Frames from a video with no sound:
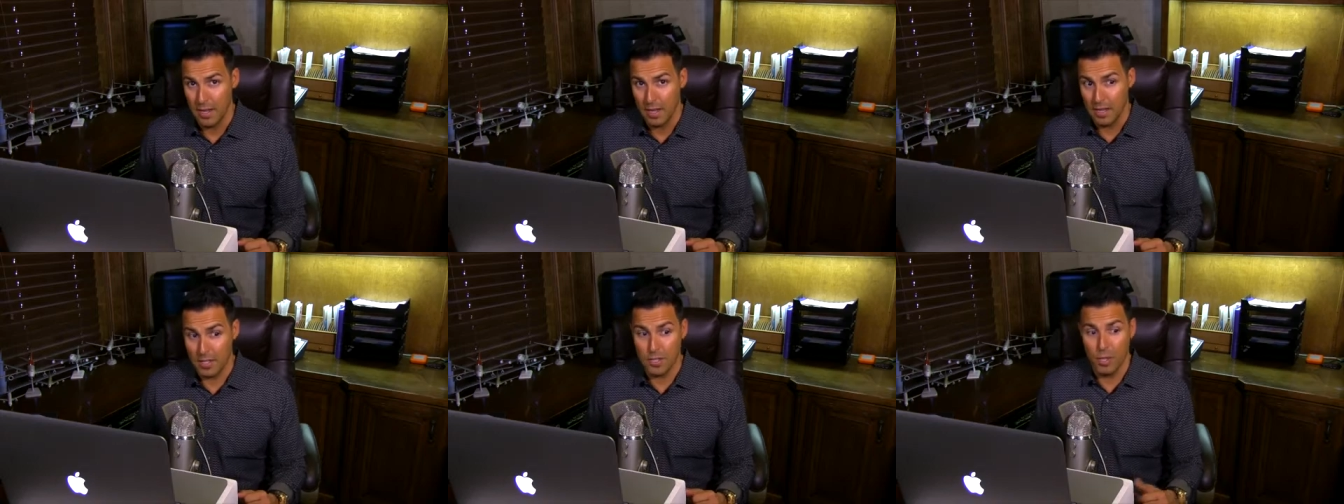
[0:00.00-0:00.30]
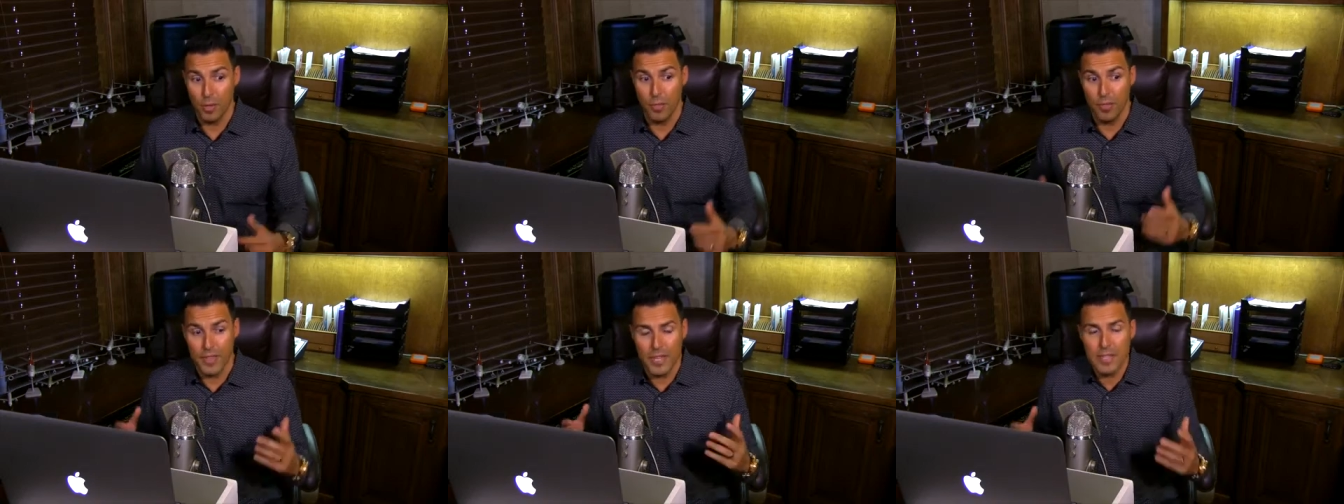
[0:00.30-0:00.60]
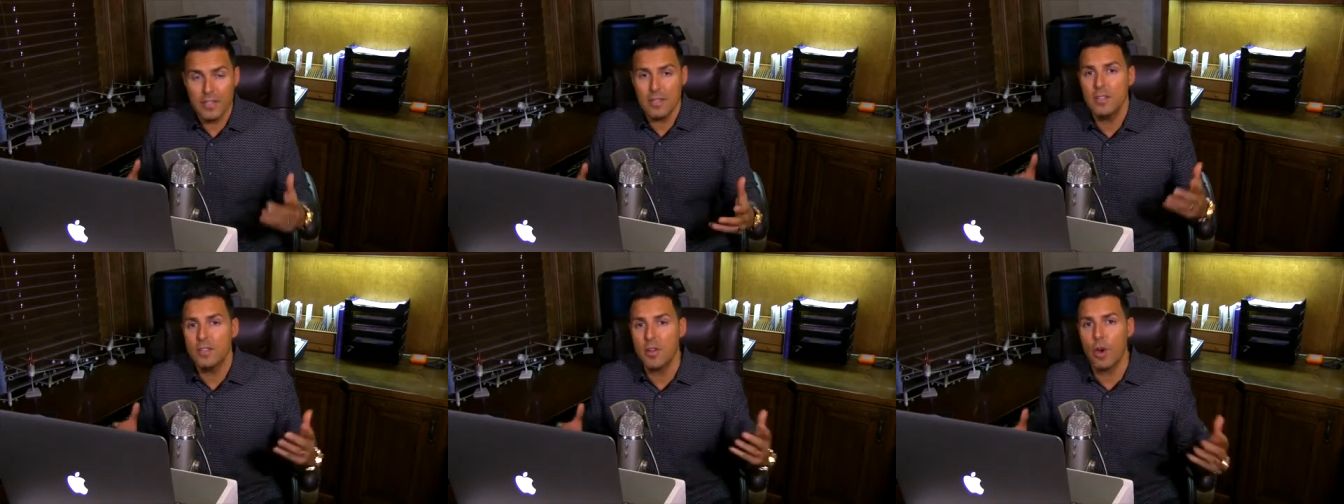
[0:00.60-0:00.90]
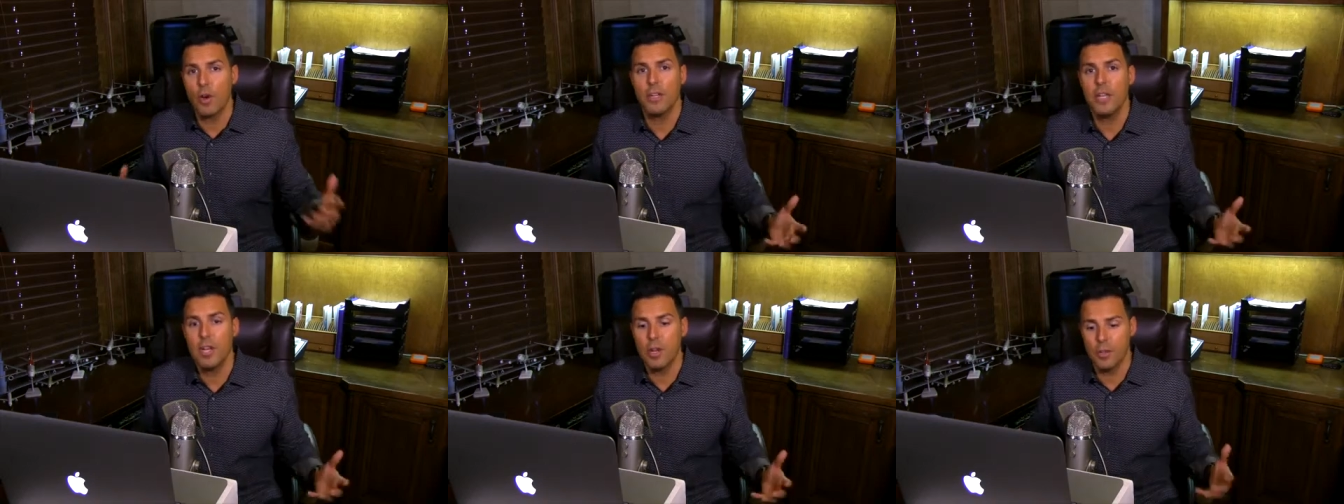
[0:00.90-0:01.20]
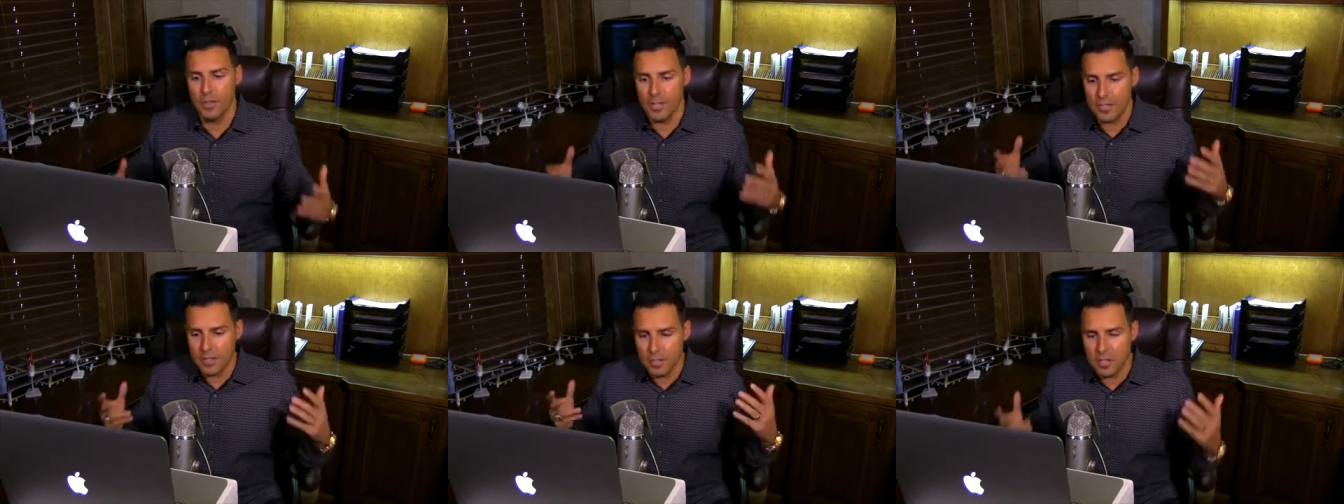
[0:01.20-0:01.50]
And so this is our
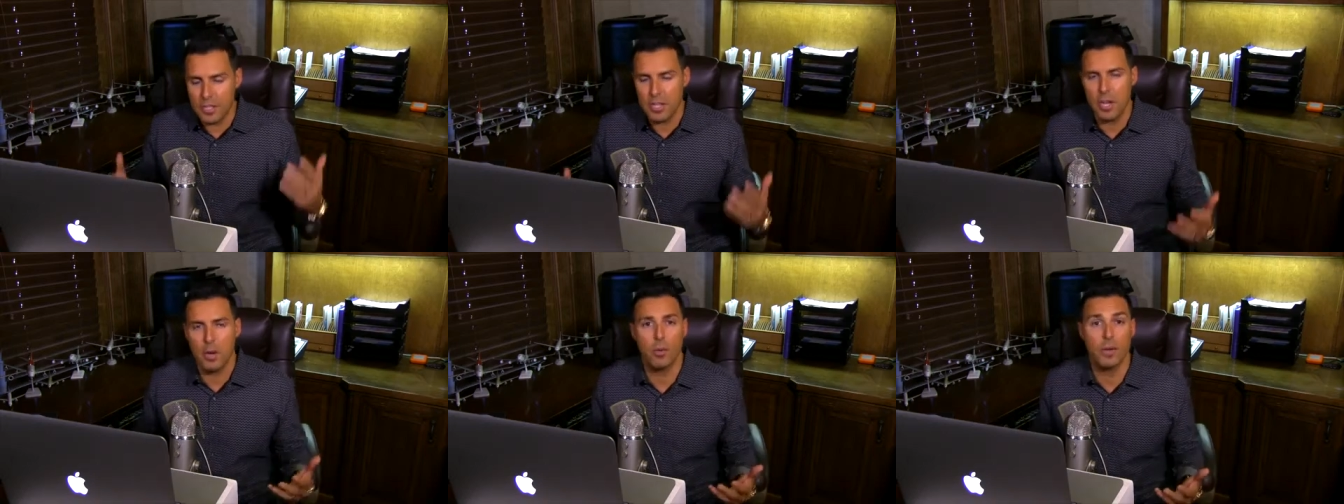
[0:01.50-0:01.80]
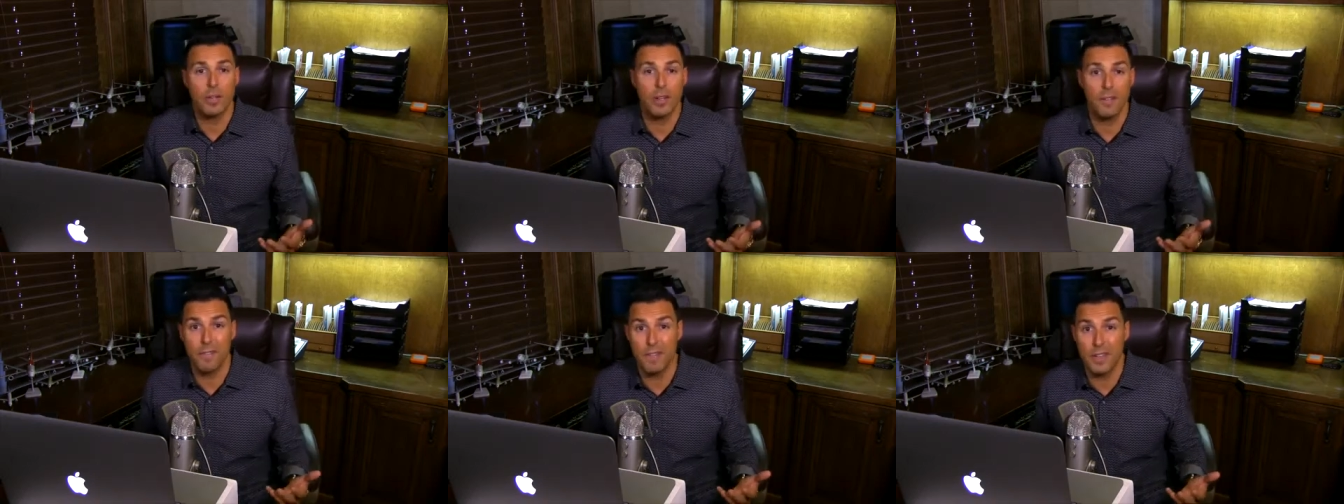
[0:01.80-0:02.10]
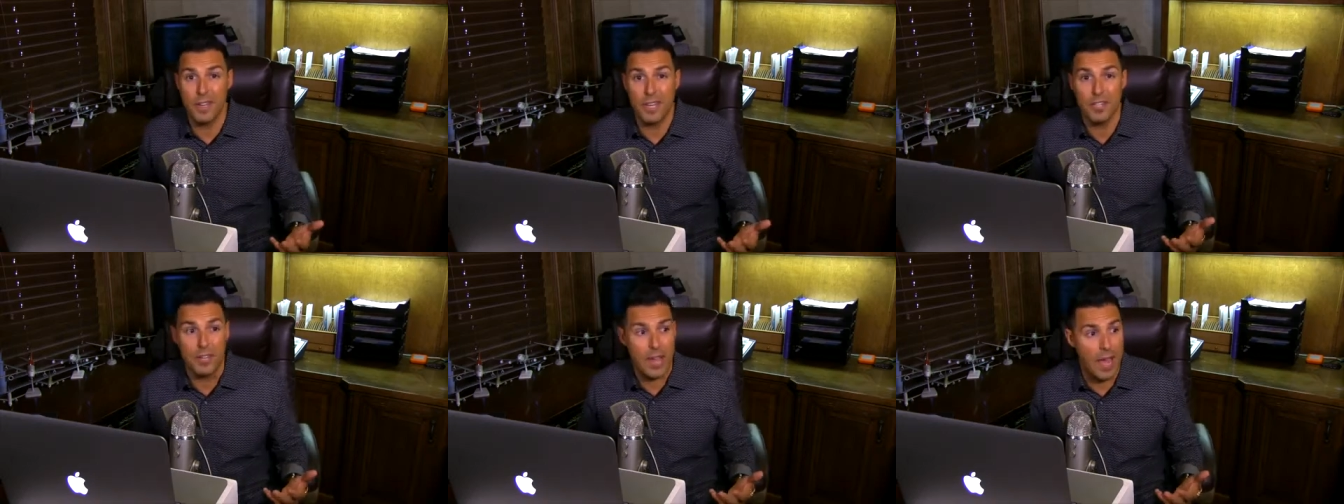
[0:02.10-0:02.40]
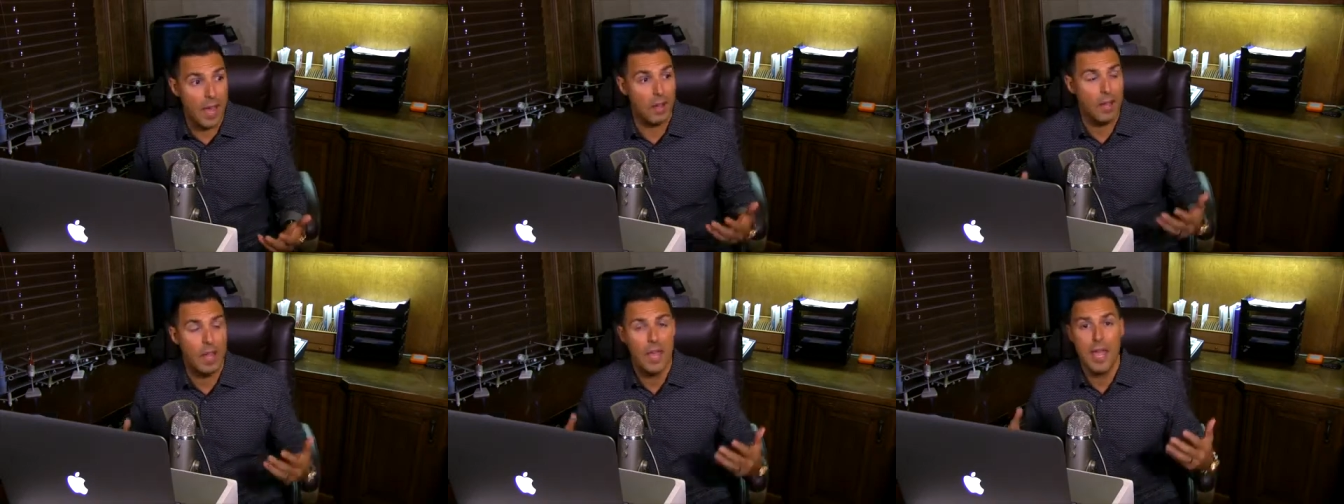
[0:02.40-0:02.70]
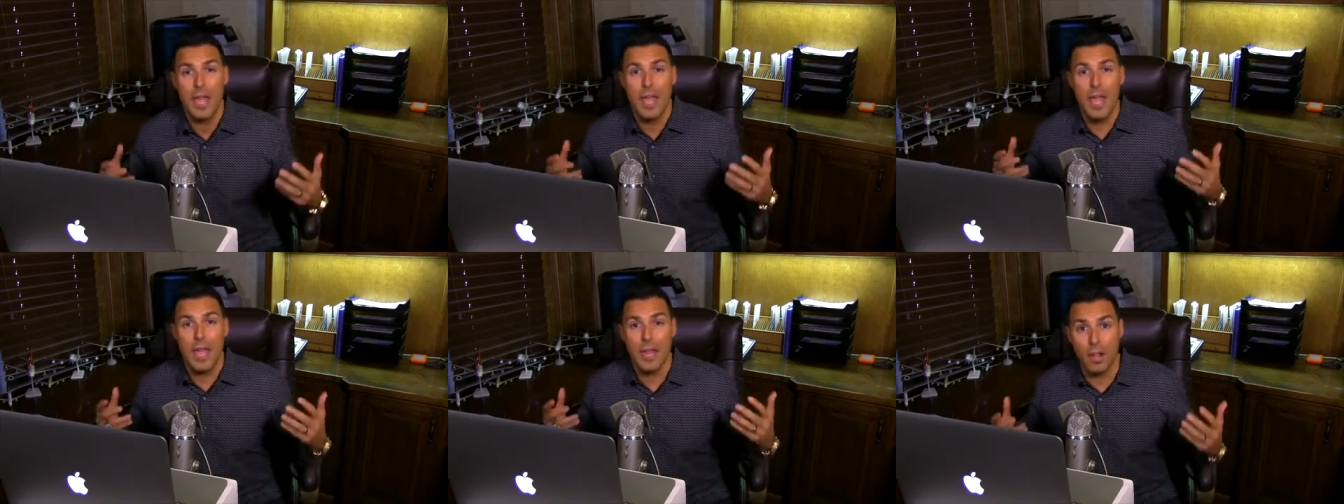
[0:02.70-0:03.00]
year. This is a year we're going to finish out
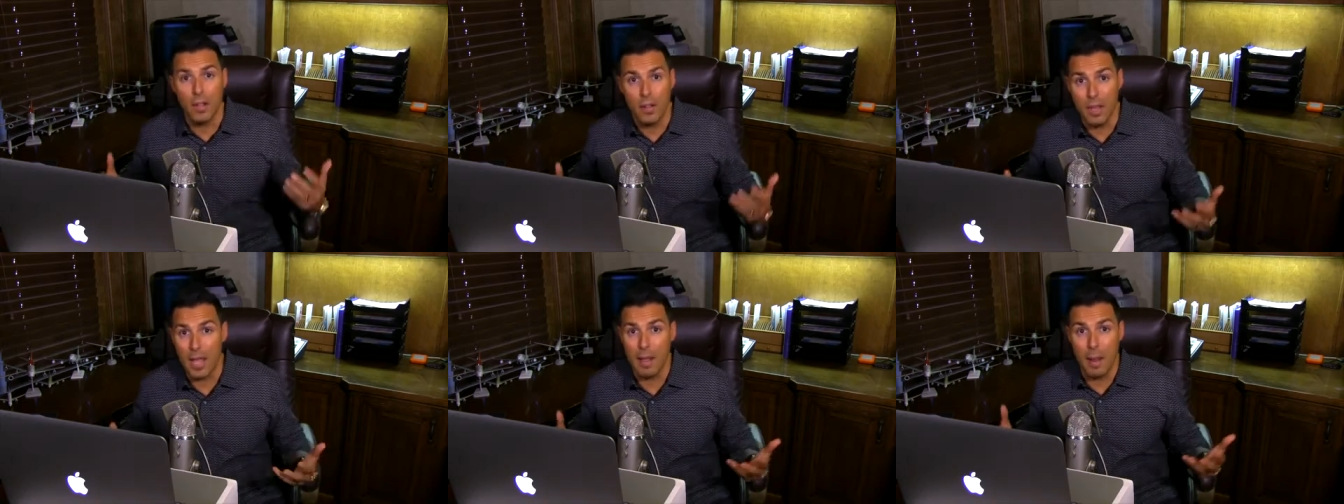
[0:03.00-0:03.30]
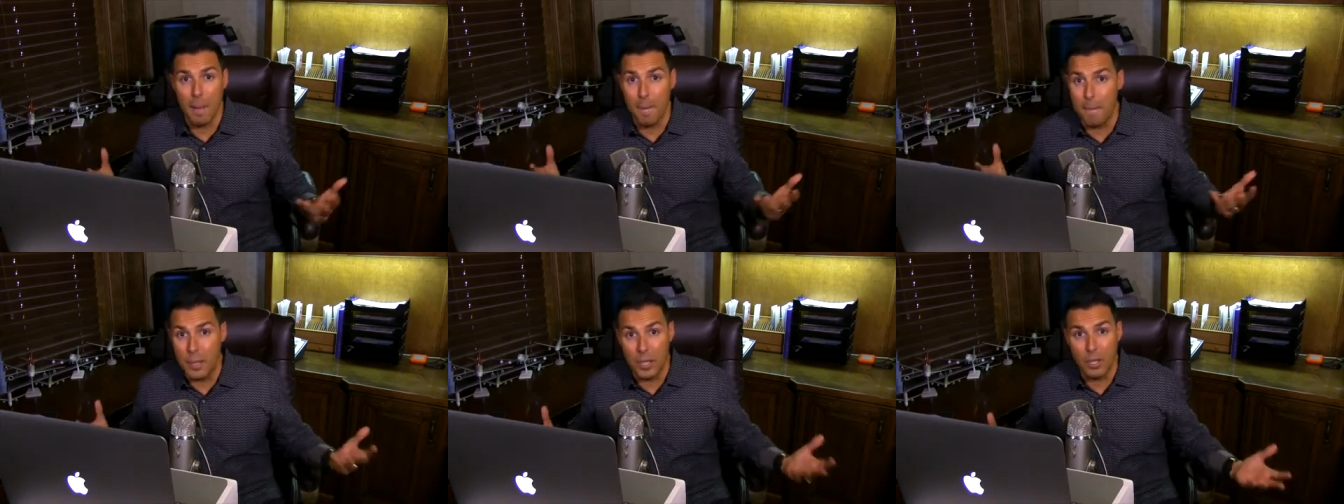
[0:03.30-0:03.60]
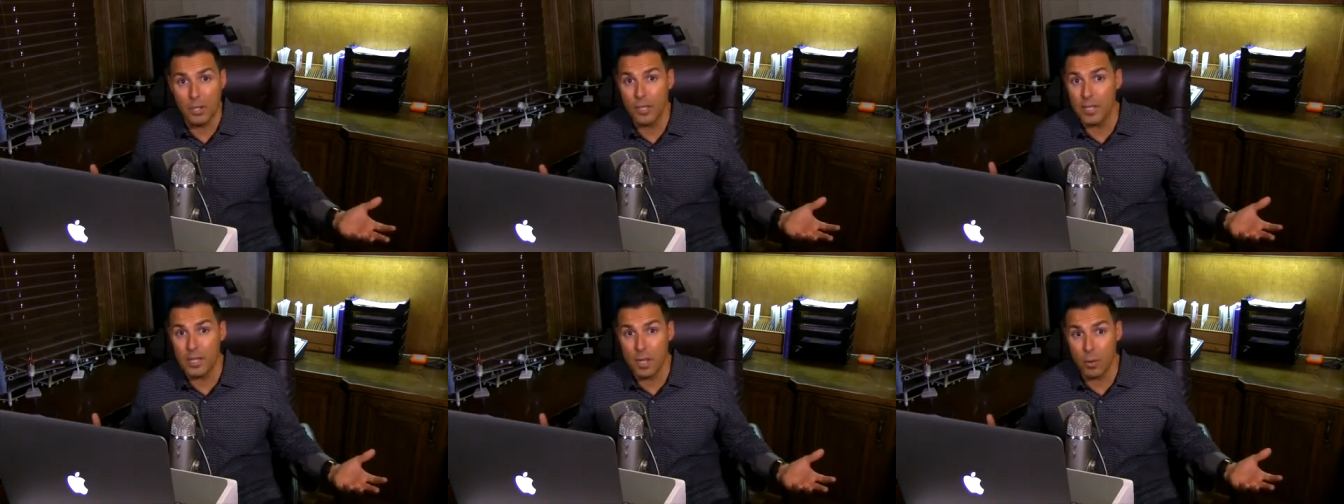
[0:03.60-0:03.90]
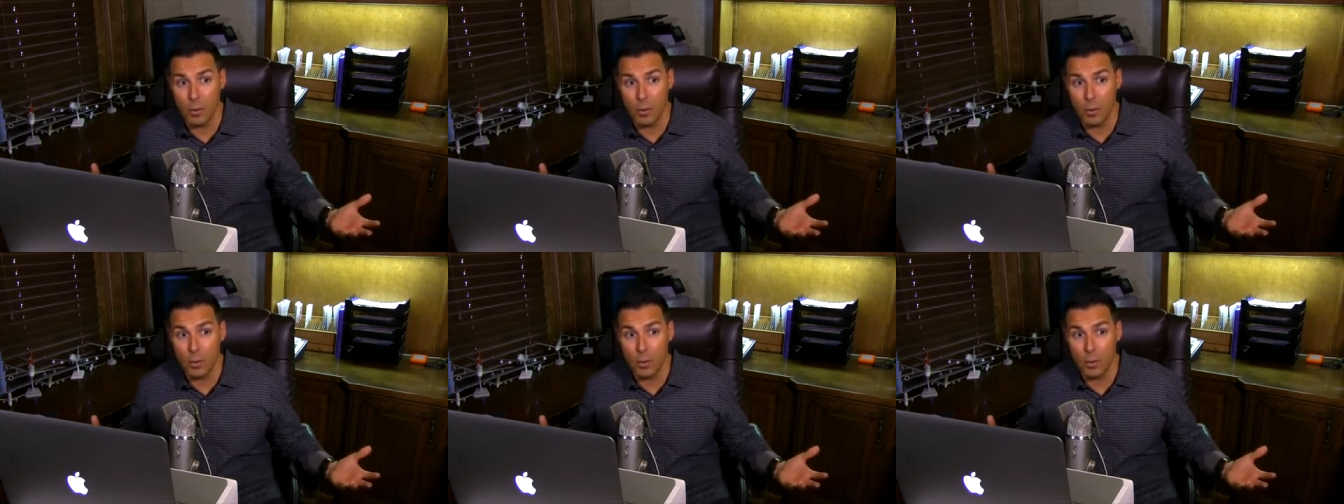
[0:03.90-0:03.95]
at $1 billion.